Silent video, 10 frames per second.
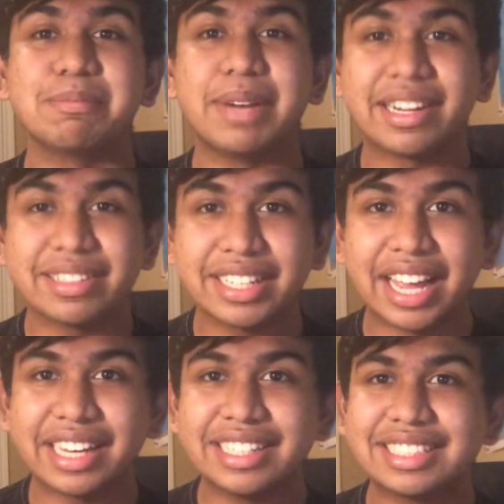barely
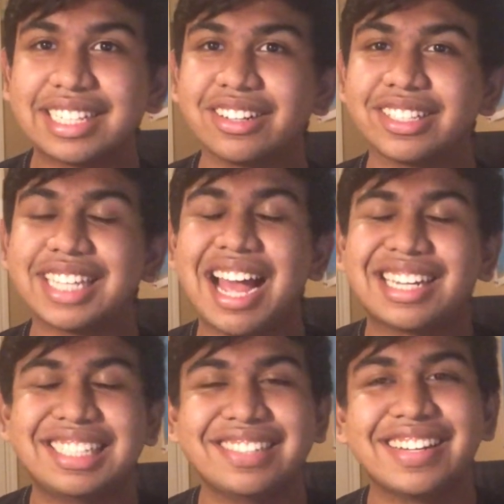any skill
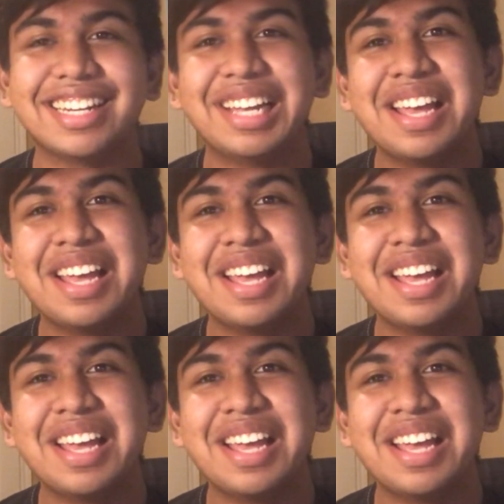attached to it.